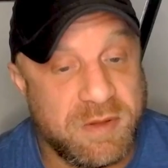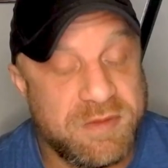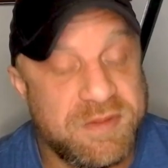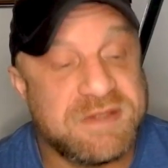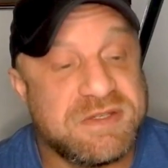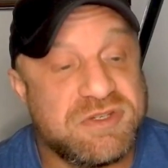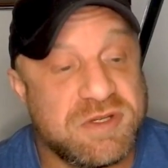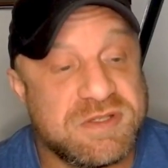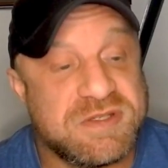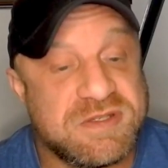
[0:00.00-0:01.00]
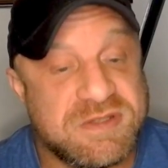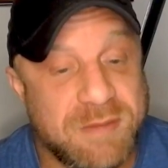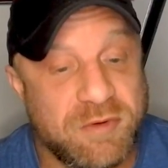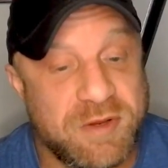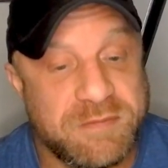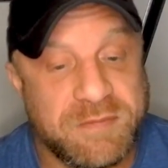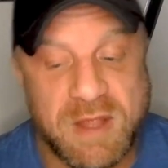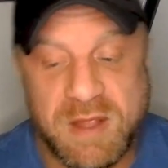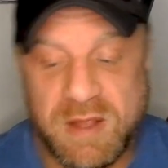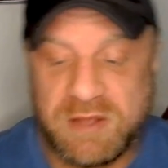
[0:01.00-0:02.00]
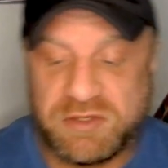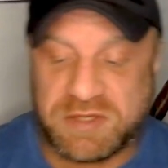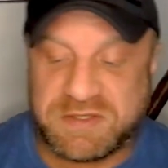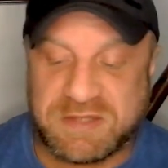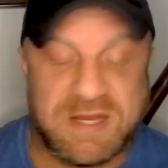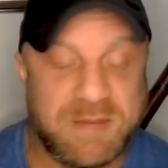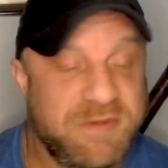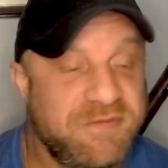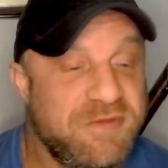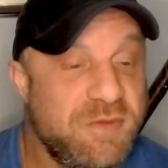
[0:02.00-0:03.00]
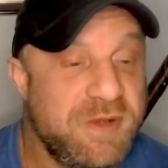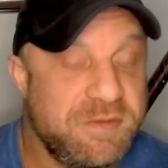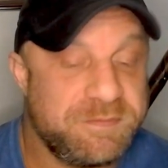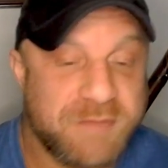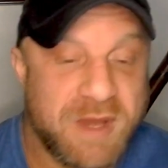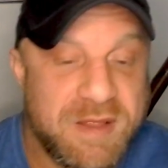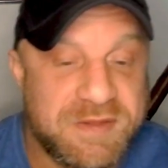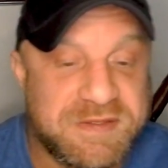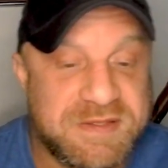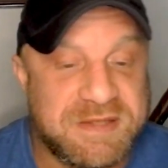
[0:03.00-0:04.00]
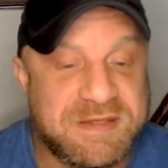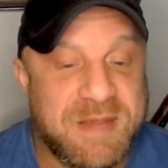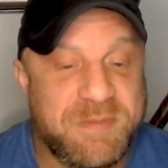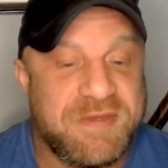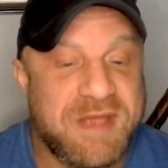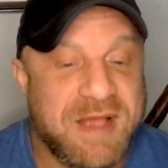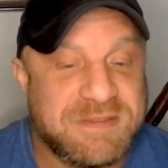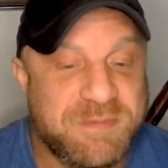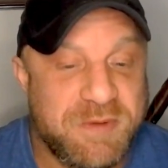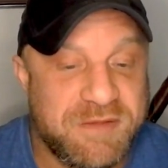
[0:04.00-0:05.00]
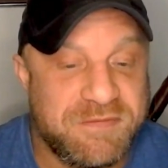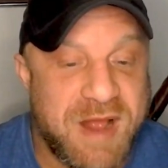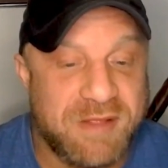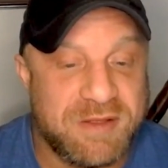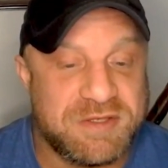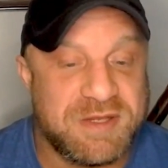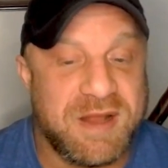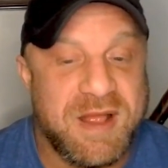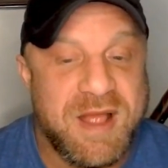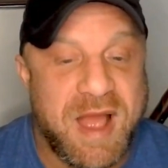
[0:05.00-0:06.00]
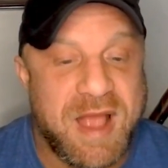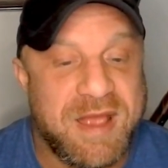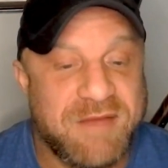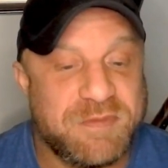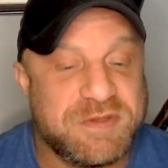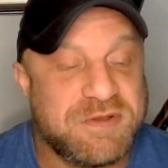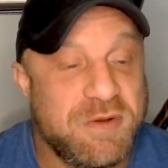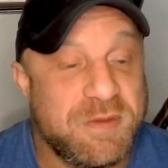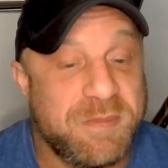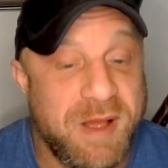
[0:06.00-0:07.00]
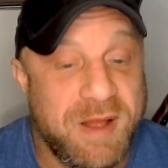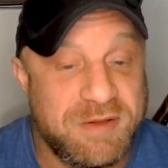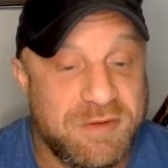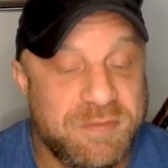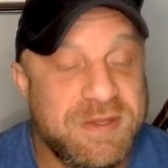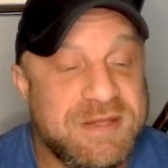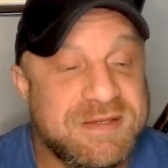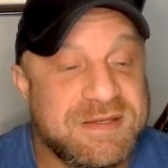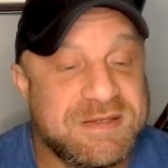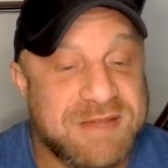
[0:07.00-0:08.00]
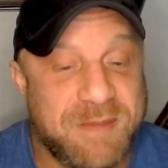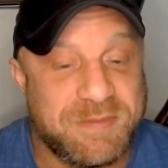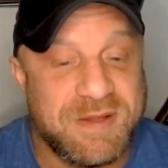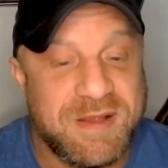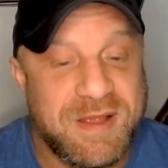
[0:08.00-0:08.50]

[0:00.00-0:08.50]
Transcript: This is just the summary, just the tip, if you will. This is the tip of the iceberg of knowledge that I have bestowed upon you. Please accept